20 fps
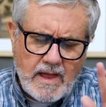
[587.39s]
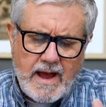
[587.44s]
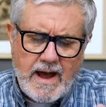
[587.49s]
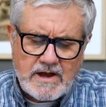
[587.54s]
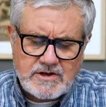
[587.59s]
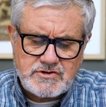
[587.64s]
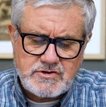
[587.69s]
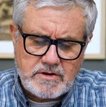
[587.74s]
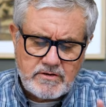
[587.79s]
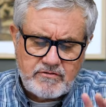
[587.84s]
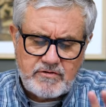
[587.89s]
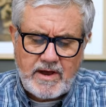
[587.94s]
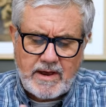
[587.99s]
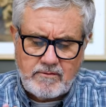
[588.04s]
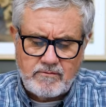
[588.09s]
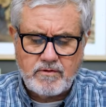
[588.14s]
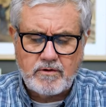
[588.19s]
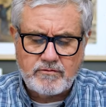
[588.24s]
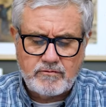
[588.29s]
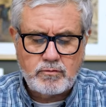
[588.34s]
I should
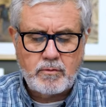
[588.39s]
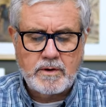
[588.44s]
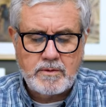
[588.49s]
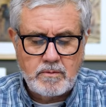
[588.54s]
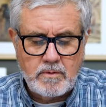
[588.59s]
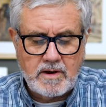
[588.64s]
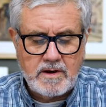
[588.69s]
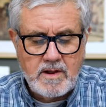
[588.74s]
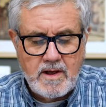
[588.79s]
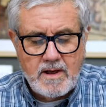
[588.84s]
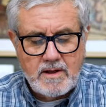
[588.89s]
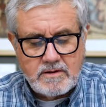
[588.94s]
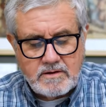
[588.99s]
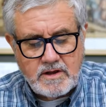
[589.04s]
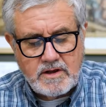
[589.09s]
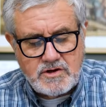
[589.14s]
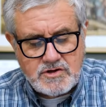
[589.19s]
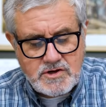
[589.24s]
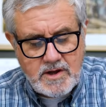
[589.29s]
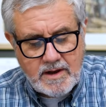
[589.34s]
say, verse 21,
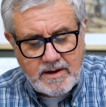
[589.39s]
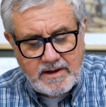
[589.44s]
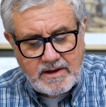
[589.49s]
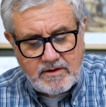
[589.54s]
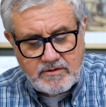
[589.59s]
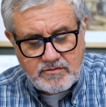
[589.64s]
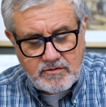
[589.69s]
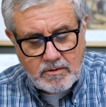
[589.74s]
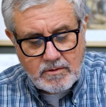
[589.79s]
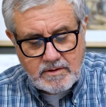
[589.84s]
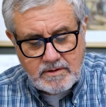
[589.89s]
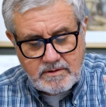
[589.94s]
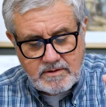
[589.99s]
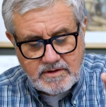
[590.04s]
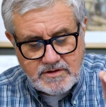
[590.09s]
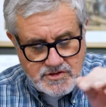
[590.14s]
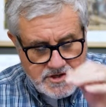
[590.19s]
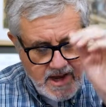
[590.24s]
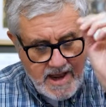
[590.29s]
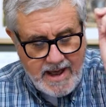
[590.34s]
Dishon, Ezer, and
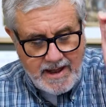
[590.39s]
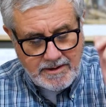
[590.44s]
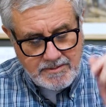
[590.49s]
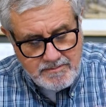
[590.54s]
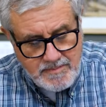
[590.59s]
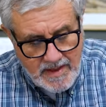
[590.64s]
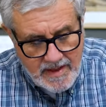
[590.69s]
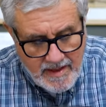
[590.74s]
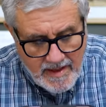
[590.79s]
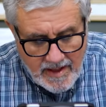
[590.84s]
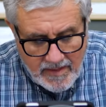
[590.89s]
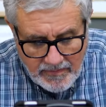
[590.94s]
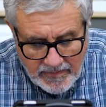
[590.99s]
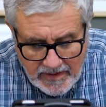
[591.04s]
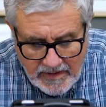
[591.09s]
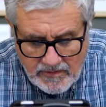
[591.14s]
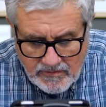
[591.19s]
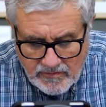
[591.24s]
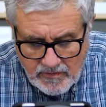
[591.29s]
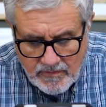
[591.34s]
Dishan.
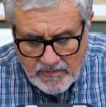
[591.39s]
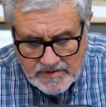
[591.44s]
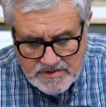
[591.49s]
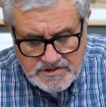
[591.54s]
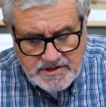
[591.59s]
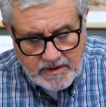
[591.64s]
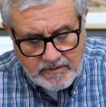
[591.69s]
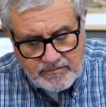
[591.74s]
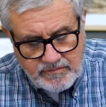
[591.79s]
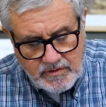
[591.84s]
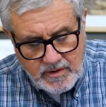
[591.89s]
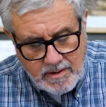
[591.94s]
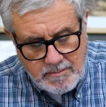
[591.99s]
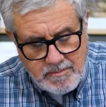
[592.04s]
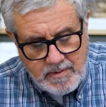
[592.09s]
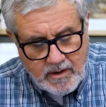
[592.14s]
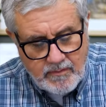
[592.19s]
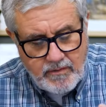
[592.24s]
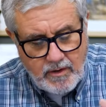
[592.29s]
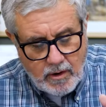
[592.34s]
These are the chiefs
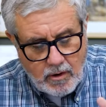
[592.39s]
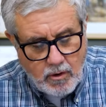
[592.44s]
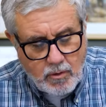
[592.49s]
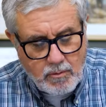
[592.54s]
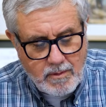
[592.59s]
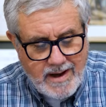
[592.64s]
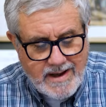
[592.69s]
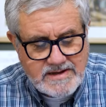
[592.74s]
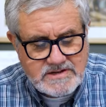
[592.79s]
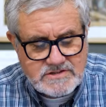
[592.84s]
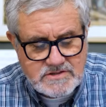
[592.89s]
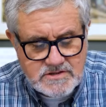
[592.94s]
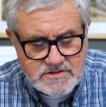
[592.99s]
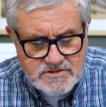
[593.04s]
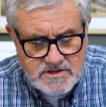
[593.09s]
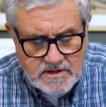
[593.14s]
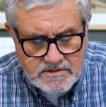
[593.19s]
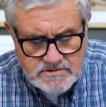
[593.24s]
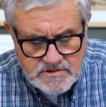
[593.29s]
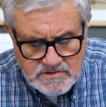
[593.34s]
among the Horite, the
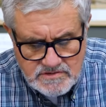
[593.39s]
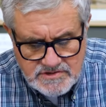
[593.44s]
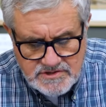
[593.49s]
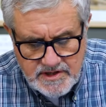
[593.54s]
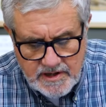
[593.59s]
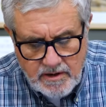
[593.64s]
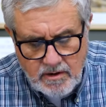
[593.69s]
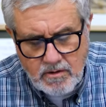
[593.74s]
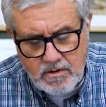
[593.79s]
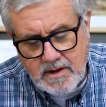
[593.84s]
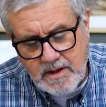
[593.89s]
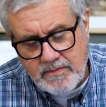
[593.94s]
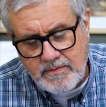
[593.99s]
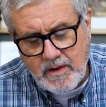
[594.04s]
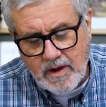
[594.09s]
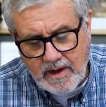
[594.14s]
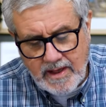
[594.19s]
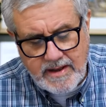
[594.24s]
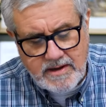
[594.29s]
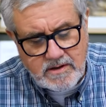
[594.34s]
sons of Seir, in
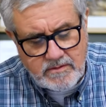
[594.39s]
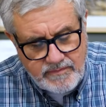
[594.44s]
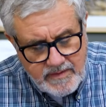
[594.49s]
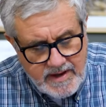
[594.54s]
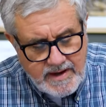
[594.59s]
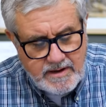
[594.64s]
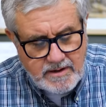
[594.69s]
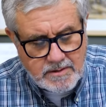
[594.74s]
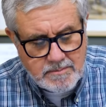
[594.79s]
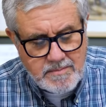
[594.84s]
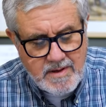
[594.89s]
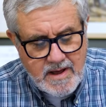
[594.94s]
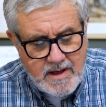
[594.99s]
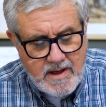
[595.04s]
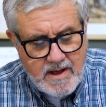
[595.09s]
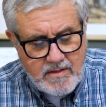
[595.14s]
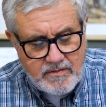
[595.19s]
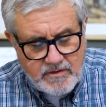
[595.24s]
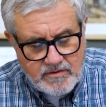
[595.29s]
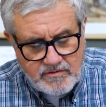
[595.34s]
the land of Edom.
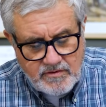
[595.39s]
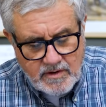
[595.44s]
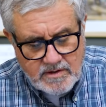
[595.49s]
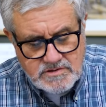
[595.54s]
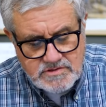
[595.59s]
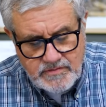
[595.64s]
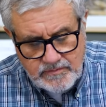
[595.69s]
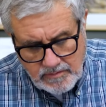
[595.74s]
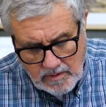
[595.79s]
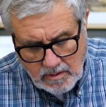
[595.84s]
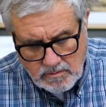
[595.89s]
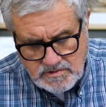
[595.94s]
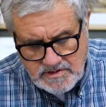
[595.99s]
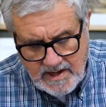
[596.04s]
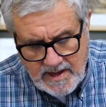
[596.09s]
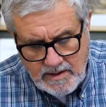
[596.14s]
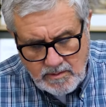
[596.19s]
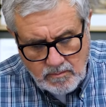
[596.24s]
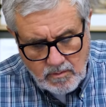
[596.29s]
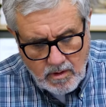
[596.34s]
The sons of
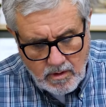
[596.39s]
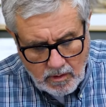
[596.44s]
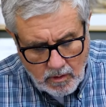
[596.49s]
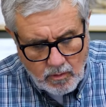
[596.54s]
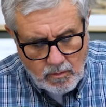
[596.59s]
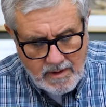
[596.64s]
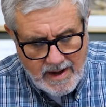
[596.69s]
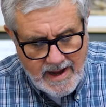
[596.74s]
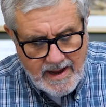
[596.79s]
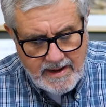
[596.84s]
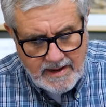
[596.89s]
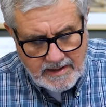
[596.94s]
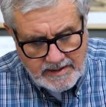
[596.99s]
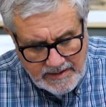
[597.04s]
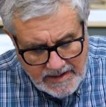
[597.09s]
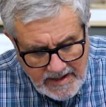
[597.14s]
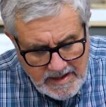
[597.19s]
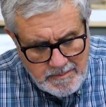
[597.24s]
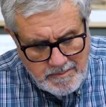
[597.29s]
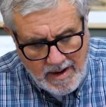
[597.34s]
Lotan were Hori
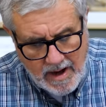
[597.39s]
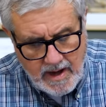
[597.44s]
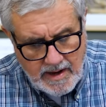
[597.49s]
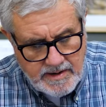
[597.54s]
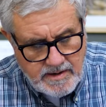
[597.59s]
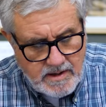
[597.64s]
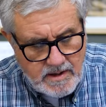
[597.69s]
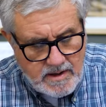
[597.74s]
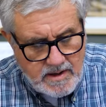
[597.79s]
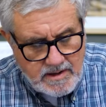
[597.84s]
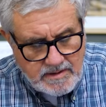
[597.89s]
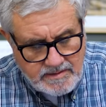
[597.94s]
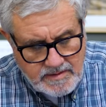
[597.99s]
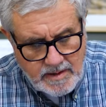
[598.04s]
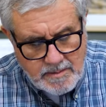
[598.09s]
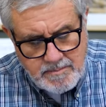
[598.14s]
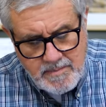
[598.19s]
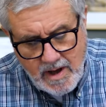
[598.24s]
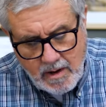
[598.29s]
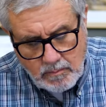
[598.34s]
and Heman.
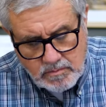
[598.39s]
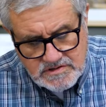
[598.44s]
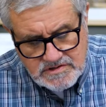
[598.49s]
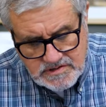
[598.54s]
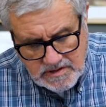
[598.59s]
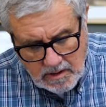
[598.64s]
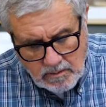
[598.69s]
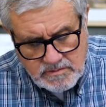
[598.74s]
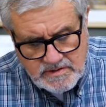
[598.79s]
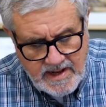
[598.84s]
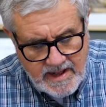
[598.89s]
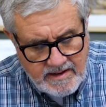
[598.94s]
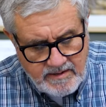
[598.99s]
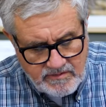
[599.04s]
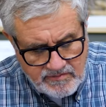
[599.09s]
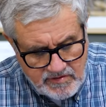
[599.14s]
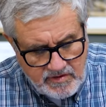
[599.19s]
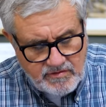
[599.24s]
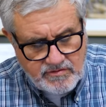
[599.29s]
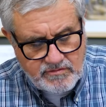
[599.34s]
Timnah was
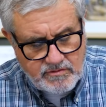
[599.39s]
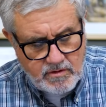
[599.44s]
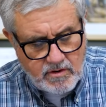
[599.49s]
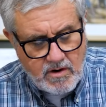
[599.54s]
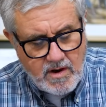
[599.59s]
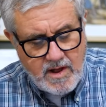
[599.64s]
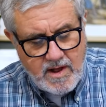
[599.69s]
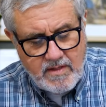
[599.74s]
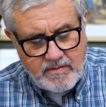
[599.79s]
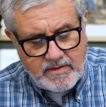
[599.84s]
Lotan's sister.